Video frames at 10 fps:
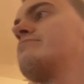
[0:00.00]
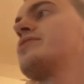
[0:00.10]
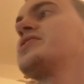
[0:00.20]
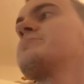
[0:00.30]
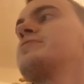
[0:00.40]

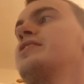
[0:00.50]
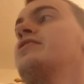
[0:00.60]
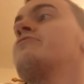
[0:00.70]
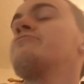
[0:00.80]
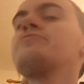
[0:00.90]
That's been
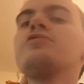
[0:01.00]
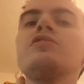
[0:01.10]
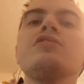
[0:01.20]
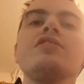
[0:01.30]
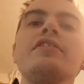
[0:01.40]
out.
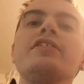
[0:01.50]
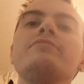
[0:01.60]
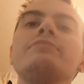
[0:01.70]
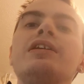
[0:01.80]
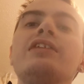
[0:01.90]

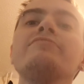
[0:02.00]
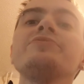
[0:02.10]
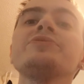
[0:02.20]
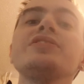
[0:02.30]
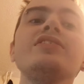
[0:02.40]
I
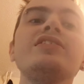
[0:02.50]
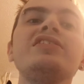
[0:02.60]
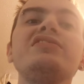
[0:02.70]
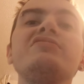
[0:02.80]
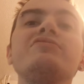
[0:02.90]
would
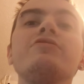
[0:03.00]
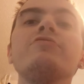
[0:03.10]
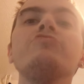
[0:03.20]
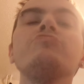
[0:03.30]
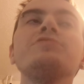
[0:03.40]
say no,